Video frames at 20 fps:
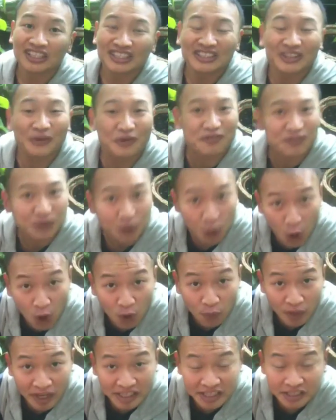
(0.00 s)
So if
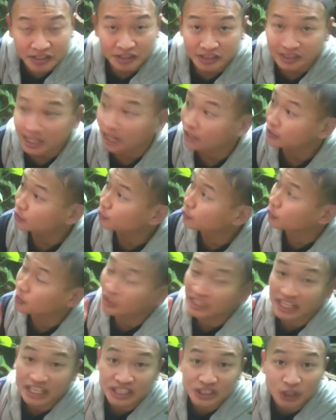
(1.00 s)
you're ready to start your
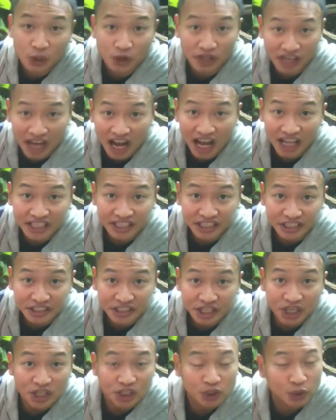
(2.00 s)
own indoor garden,
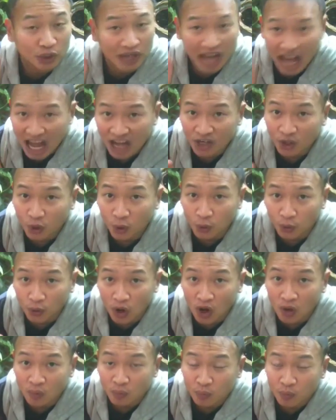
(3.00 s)
you can't go
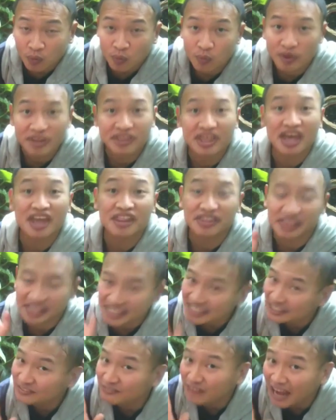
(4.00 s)
wrong with
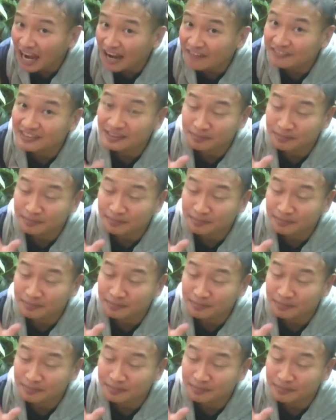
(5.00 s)
these 5